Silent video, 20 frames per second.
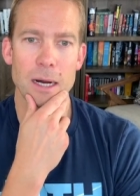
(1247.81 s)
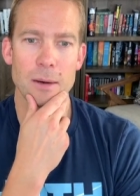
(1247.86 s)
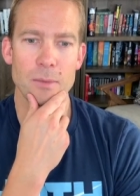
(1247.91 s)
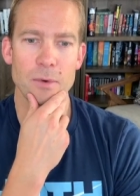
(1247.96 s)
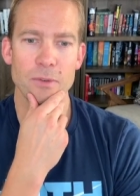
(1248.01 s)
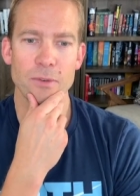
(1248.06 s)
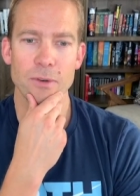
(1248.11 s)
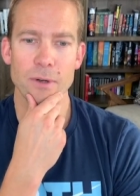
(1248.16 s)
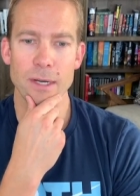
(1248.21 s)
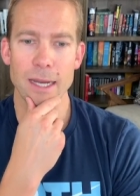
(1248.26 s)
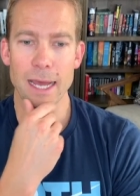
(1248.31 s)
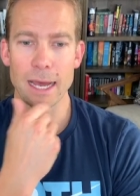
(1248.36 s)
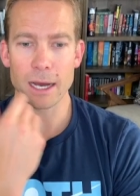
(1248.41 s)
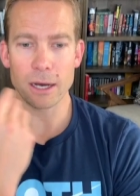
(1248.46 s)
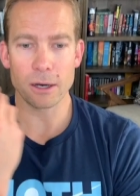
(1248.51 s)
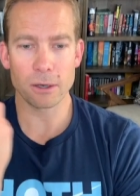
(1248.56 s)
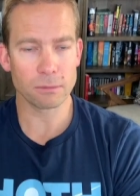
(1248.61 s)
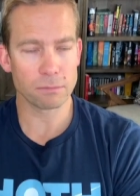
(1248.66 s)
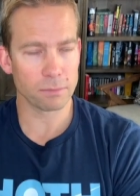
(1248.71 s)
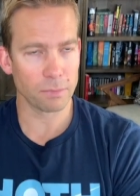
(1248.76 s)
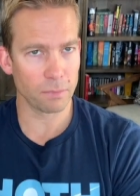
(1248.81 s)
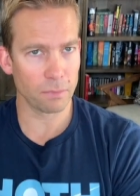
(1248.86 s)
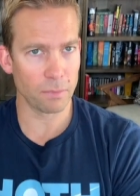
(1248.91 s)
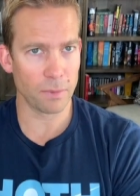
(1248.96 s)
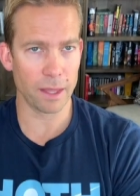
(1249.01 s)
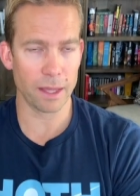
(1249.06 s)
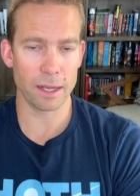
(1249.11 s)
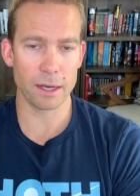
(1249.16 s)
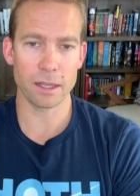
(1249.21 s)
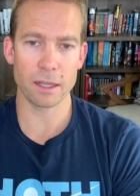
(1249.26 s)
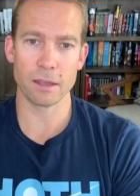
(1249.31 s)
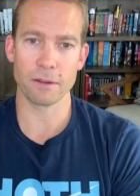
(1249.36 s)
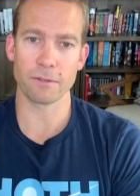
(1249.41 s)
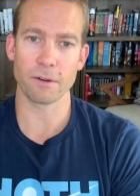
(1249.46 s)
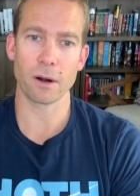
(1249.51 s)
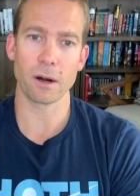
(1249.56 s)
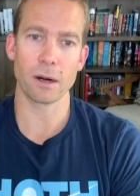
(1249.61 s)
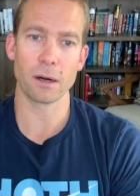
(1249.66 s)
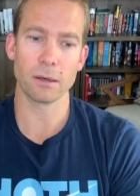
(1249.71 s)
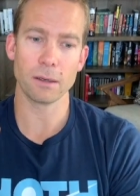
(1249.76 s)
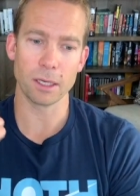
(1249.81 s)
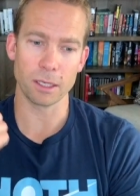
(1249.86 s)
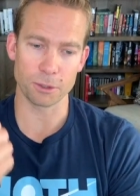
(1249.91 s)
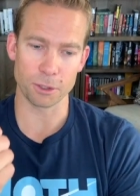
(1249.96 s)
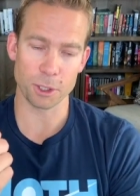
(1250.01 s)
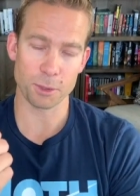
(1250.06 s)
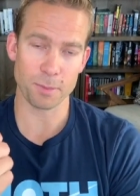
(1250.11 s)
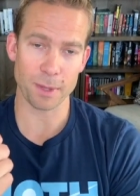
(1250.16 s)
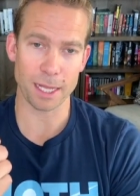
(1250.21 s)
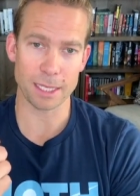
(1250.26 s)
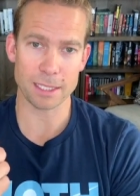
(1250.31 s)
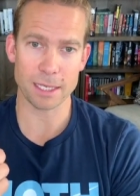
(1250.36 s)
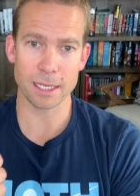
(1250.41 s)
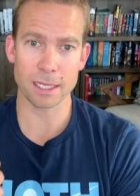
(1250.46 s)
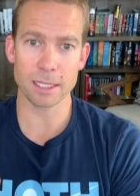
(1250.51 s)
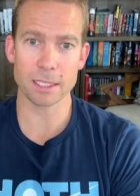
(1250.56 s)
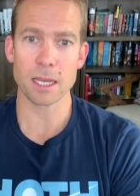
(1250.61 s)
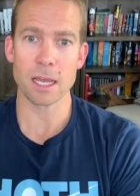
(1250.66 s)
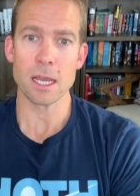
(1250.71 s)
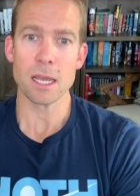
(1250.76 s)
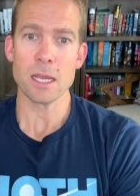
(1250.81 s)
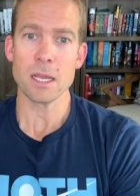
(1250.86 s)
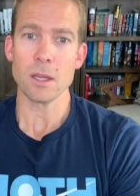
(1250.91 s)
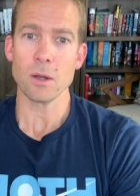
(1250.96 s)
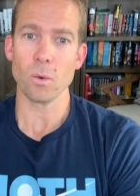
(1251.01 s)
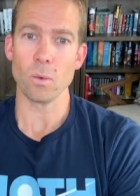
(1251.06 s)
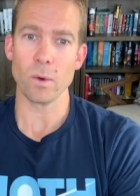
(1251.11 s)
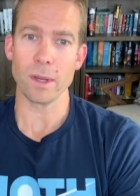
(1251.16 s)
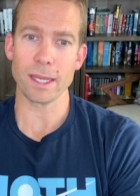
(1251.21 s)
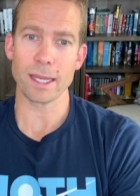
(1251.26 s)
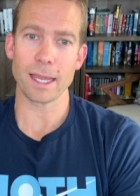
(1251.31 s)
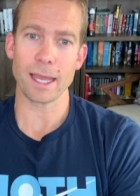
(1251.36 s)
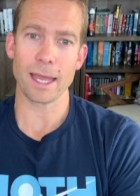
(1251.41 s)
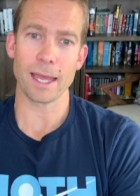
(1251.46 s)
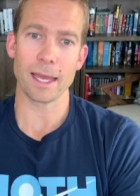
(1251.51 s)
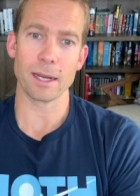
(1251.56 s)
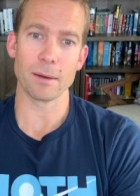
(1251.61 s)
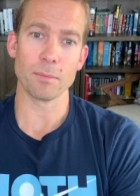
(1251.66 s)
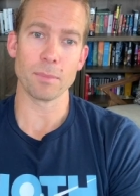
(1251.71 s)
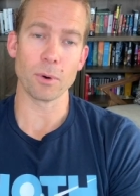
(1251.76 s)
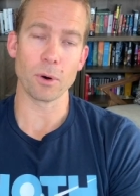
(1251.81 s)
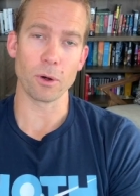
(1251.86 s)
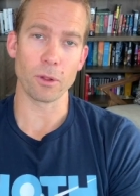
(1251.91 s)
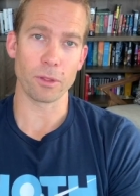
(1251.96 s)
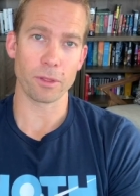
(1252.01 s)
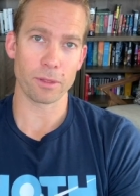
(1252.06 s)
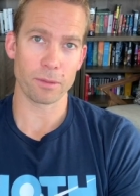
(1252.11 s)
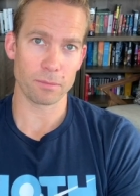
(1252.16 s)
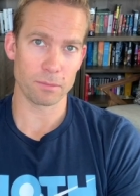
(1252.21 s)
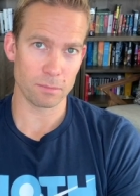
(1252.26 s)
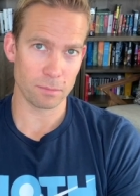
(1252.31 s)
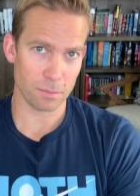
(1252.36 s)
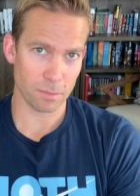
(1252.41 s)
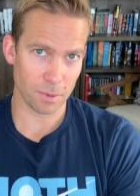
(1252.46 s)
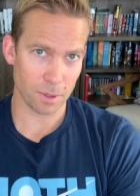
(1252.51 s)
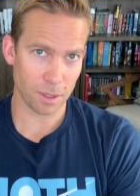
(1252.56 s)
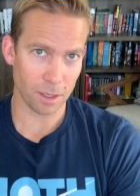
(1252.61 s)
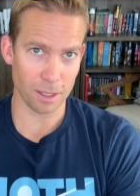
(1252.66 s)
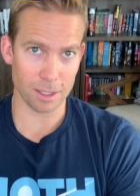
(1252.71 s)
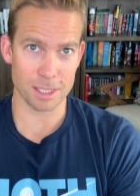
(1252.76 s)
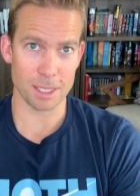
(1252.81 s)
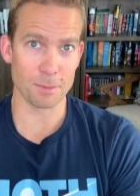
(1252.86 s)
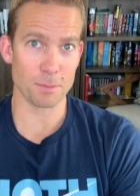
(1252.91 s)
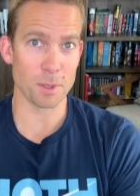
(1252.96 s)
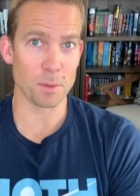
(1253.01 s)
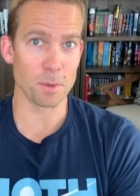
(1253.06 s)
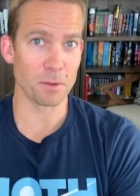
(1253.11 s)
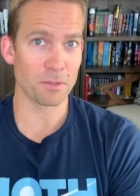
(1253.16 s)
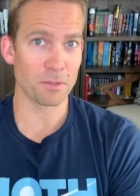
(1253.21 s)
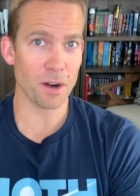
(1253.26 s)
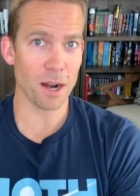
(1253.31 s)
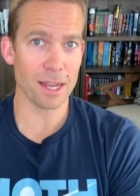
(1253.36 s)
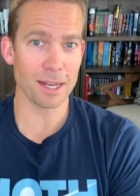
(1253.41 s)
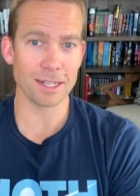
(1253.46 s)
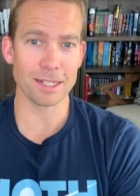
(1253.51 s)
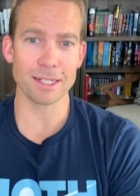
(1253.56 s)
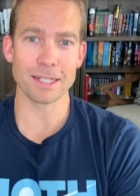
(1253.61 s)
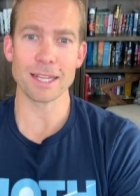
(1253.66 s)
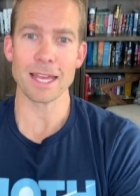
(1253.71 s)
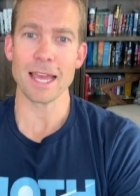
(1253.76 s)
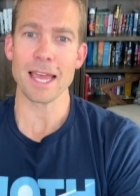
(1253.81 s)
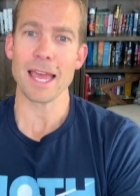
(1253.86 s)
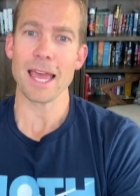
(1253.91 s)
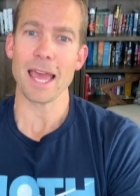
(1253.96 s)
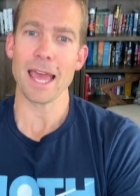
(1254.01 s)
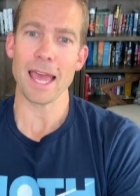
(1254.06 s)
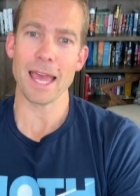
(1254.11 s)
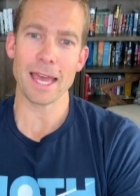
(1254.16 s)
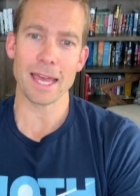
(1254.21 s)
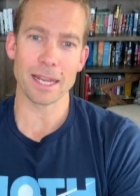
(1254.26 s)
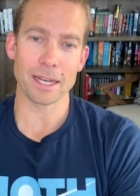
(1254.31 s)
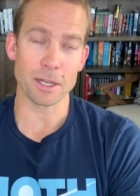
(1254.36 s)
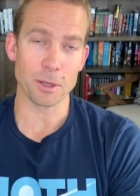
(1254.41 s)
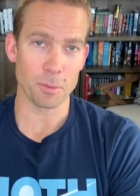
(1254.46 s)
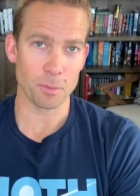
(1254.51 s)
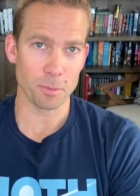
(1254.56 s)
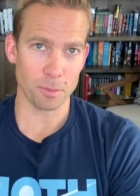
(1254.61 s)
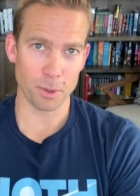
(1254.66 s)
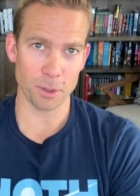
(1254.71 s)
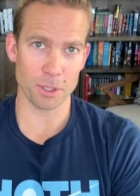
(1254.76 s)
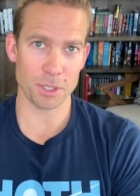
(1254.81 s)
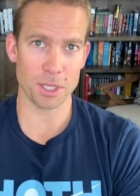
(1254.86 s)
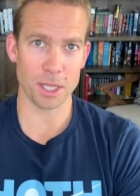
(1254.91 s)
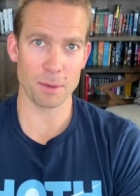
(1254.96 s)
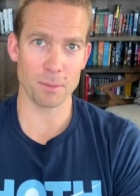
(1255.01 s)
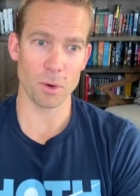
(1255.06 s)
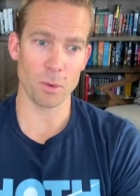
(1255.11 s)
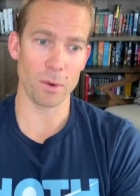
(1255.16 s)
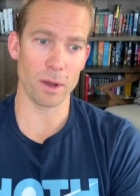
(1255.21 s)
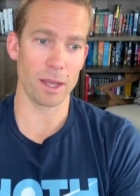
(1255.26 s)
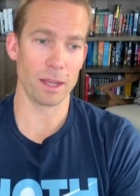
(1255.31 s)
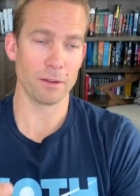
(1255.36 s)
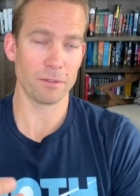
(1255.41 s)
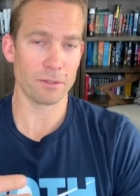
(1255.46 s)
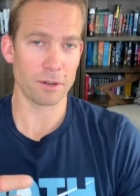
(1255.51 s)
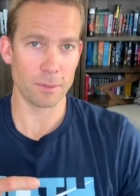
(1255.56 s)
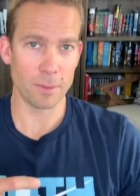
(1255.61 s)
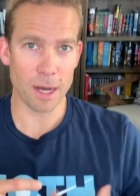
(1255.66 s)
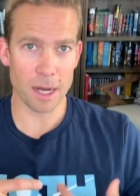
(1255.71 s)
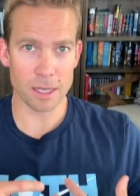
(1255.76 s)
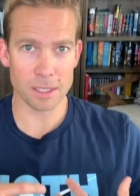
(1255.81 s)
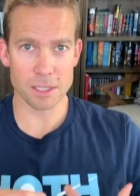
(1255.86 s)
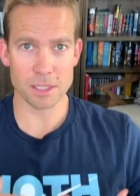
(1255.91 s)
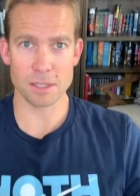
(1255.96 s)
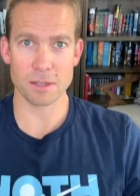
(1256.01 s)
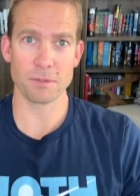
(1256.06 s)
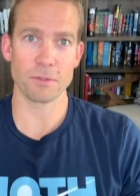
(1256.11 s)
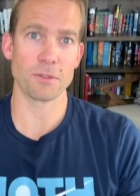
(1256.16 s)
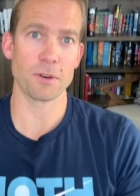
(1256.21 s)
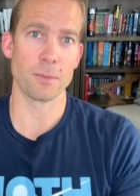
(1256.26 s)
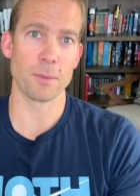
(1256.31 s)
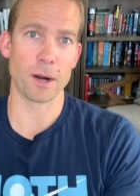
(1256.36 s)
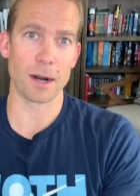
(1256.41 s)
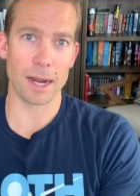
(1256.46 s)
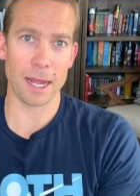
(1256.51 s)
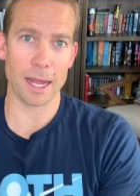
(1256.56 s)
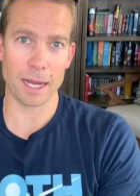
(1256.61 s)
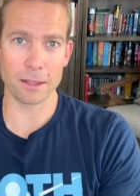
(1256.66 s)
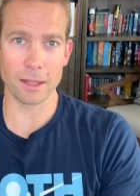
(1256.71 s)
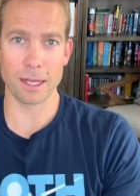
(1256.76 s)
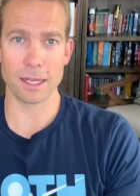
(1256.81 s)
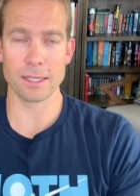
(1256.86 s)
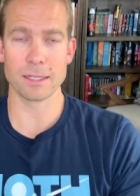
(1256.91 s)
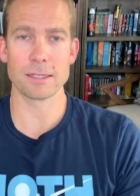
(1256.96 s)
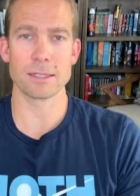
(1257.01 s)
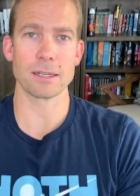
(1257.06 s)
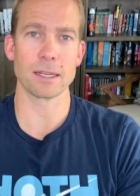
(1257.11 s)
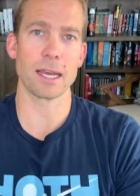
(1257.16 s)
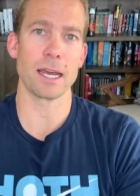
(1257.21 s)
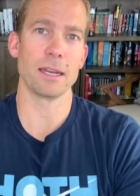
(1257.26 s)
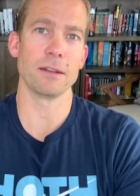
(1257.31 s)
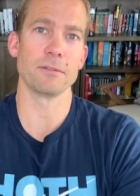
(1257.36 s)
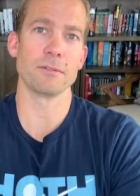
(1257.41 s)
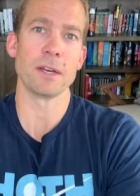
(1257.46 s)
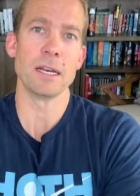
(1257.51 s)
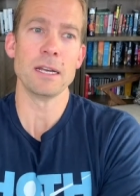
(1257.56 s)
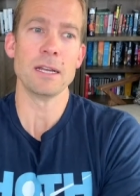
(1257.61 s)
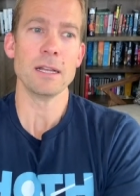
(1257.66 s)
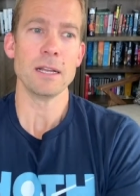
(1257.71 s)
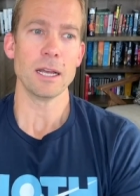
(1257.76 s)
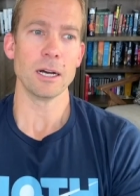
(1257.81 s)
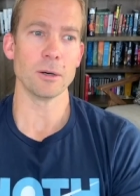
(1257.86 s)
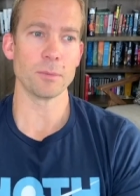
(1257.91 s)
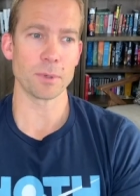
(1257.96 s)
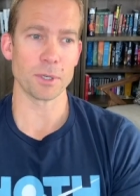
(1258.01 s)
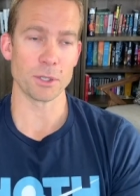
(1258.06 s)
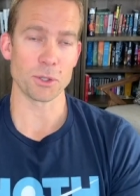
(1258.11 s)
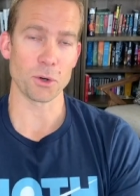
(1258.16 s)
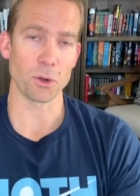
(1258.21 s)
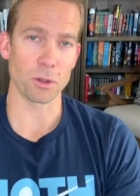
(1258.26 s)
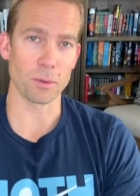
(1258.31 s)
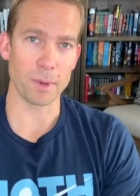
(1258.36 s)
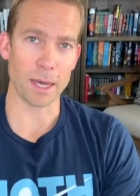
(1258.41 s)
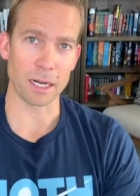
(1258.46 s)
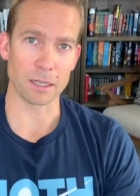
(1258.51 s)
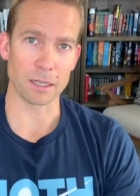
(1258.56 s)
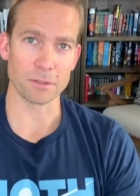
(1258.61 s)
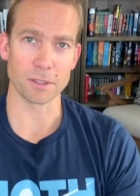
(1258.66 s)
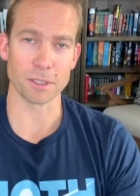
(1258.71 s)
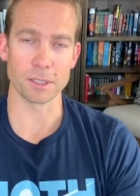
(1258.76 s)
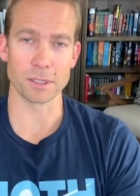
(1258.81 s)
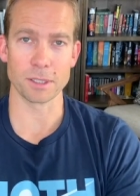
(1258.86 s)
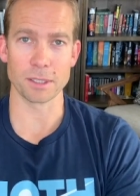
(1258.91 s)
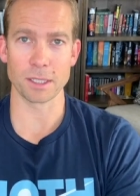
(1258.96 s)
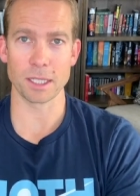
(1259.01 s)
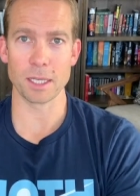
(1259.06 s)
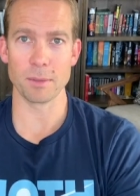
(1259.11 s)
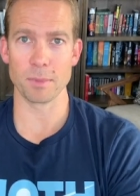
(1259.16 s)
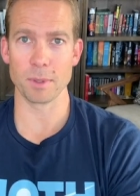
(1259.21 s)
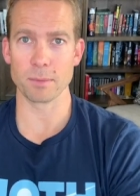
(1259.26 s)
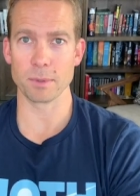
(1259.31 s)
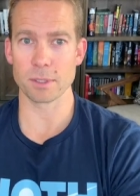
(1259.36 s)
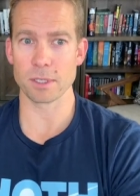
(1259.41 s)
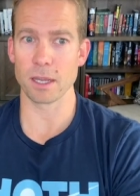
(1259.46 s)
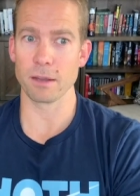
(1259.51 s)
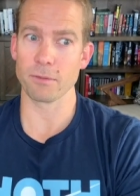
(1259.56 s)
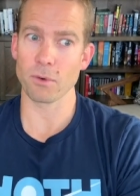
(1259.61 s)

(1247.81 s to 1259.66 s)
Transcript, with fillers: For now, then, if our Eldritch Blast hits, we can both cause them to be frightened and push them away from us, from our allies, to kind of help control the battlefield and keep people safe.